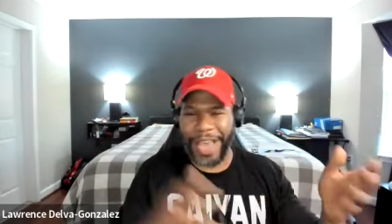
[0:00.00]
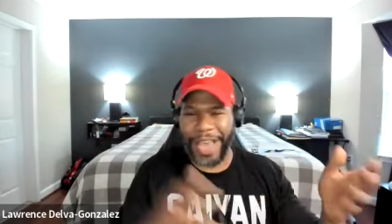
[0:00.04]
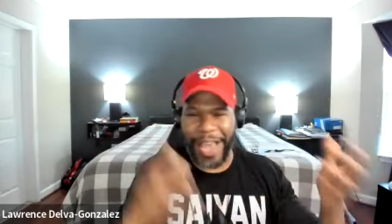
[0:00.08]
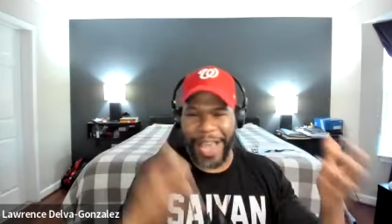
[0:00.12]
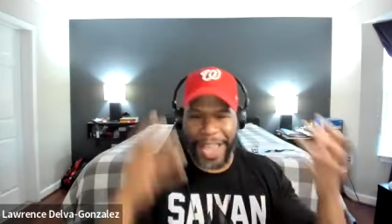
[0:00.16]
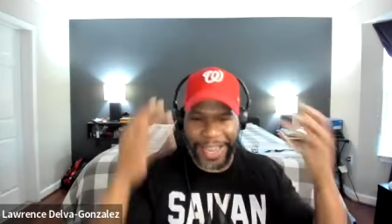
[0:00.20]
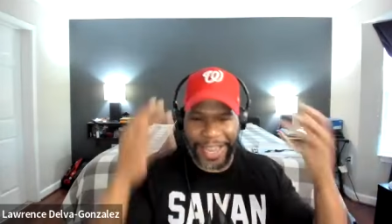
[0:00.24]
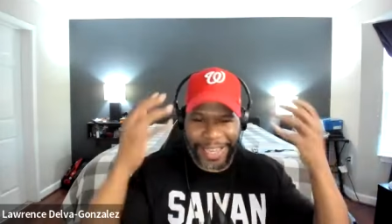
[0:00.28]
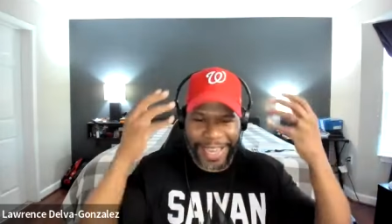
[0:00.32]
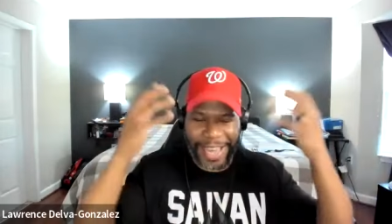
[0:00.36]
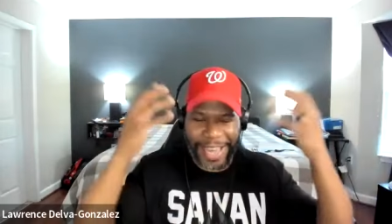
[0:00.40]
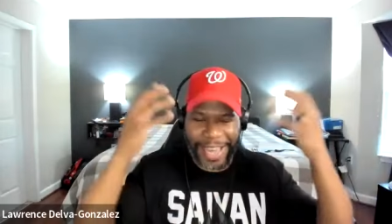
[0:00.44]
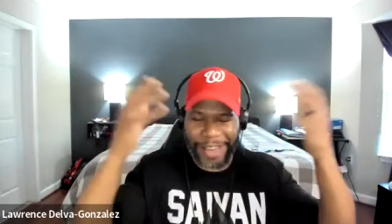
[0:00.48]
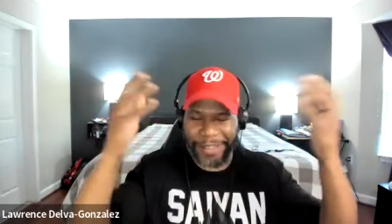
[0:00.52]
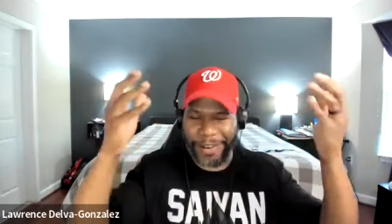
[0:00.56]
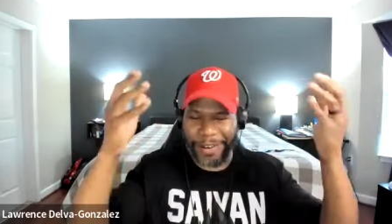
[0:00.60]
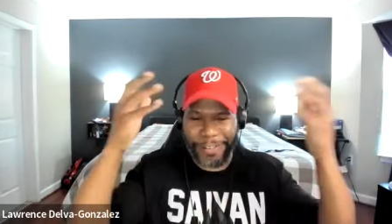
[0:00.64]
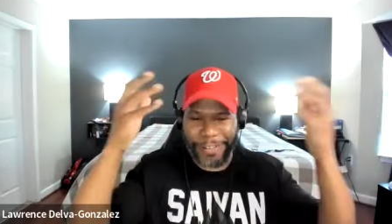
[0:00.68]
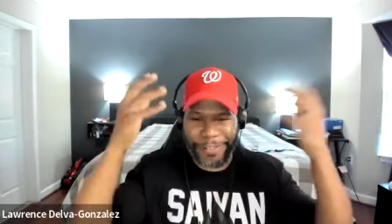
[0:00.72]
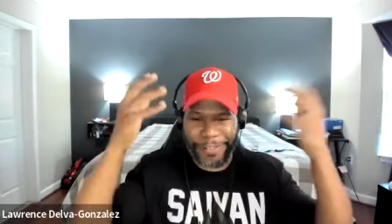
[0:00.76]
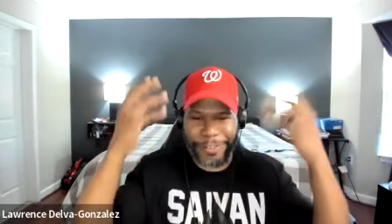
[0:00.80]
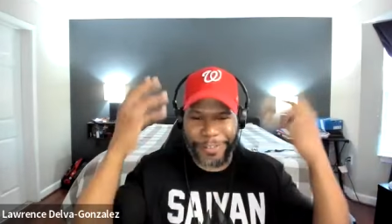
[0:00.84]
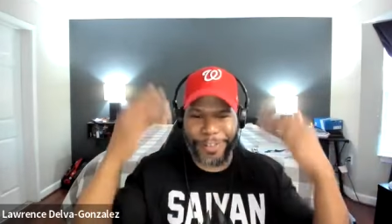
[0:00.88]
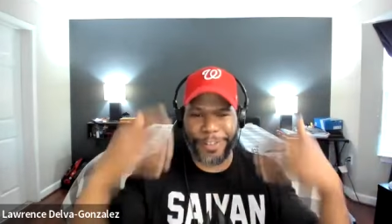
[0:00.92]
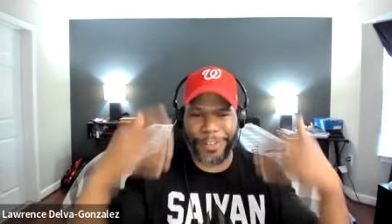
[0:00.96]
I count
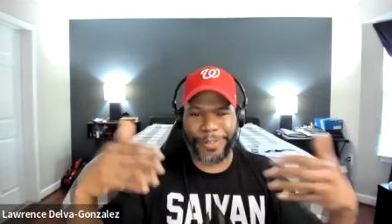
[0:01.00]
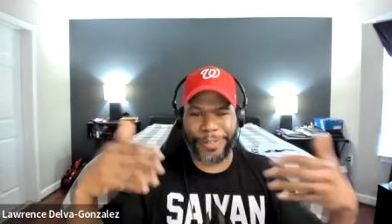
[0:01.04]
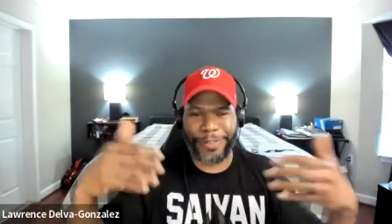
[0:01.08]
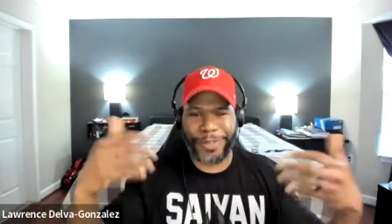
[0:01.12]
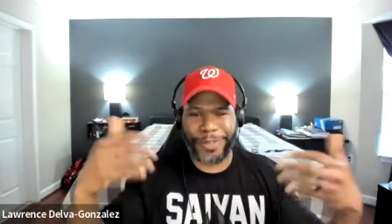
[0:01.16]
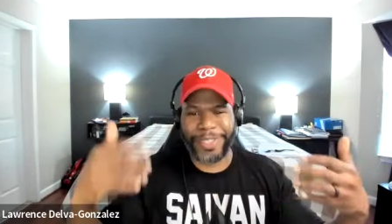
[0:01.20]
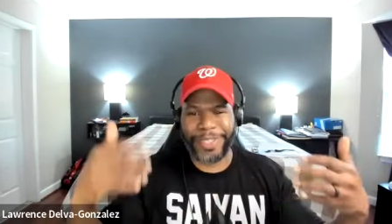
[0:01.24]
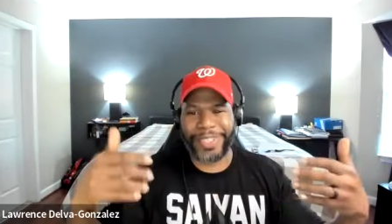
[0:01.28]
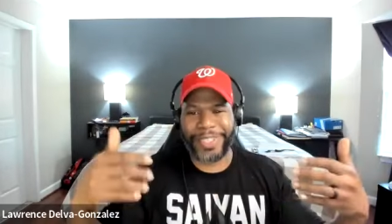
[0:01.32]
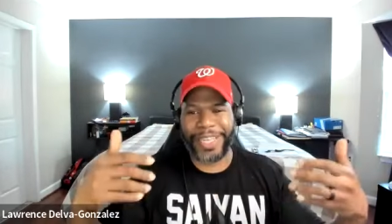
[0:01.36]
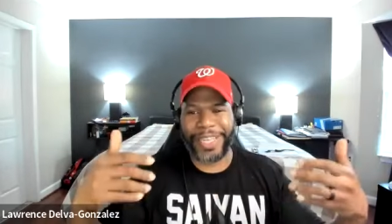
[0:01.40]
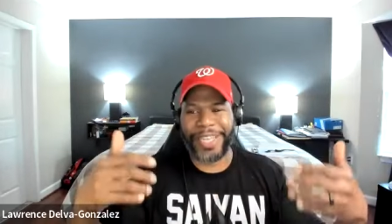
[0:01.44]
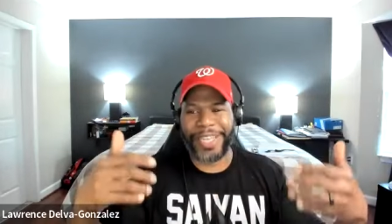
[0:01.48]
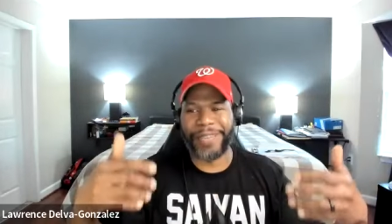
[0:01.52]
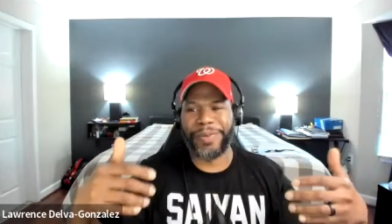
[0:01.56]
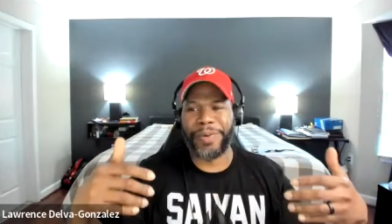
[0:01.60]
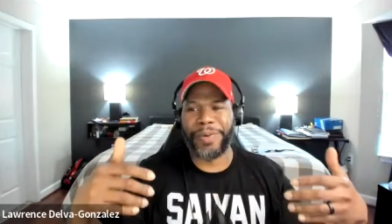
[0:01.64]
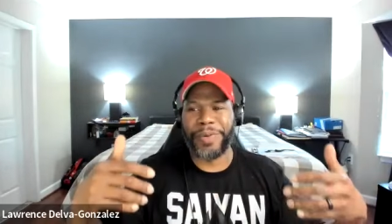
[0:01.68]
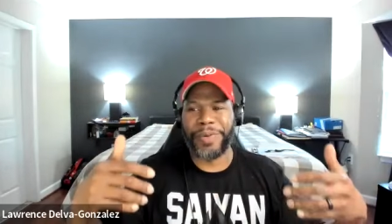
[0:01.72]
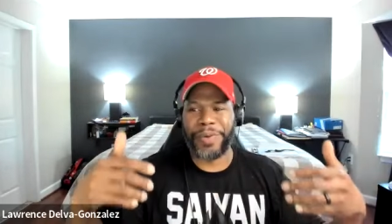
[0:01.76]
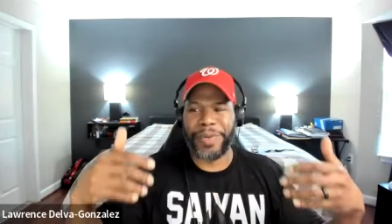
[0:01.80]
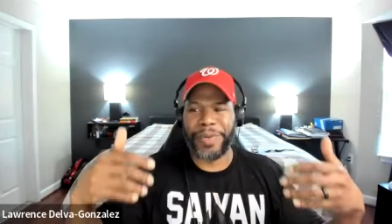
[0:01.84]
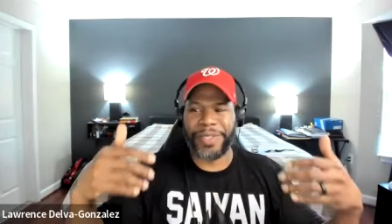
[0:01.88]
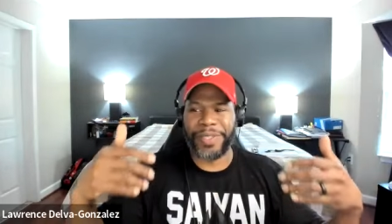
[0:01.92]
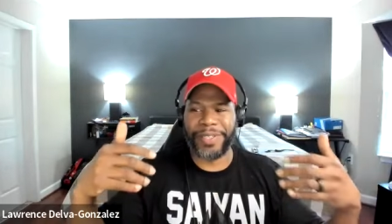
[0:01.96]
our first real date when
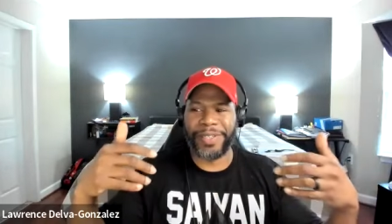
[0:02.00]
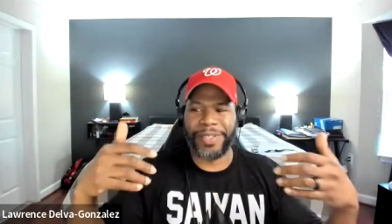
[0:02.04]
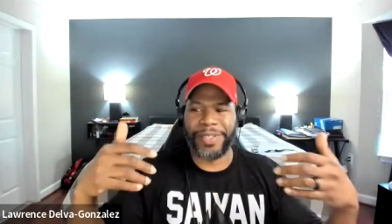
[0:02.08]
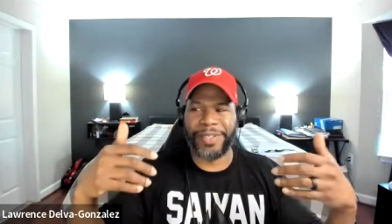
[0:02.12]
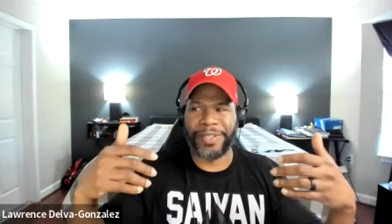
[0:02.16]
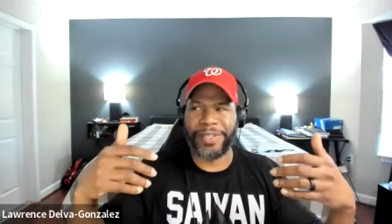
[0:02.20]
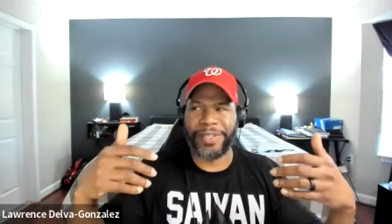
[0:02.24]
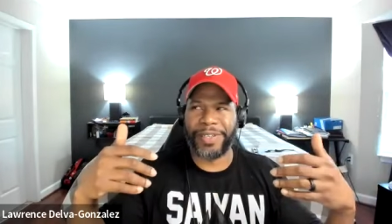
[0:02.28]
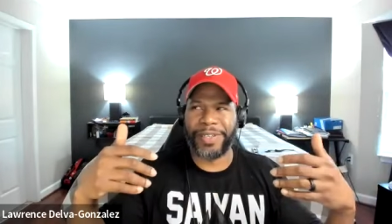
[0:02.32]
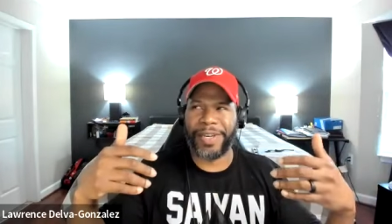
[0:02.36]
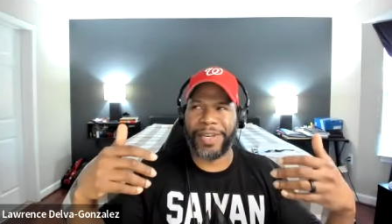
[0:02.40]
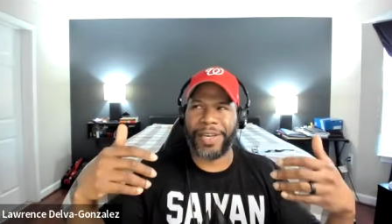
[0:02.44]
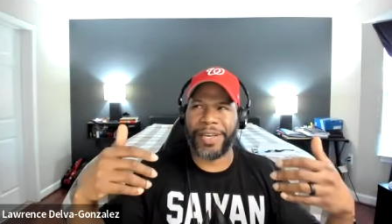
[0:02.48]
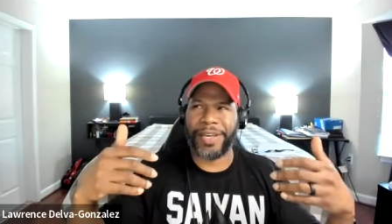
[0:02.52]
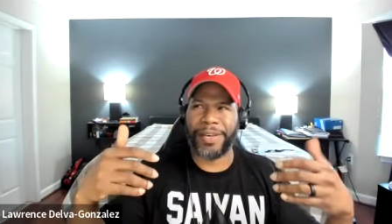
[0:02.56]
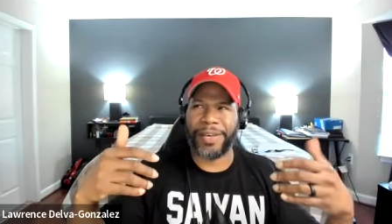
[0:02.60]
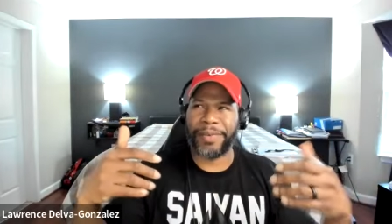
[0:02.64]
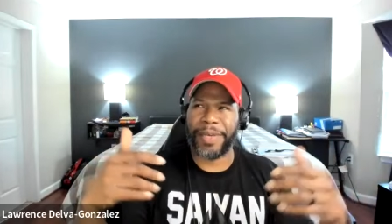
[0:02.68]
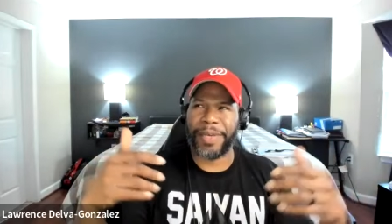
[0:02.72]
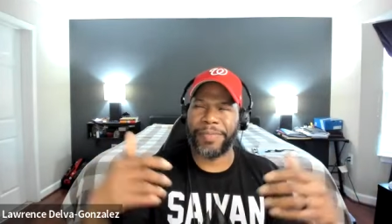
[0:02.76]
we went to, uh,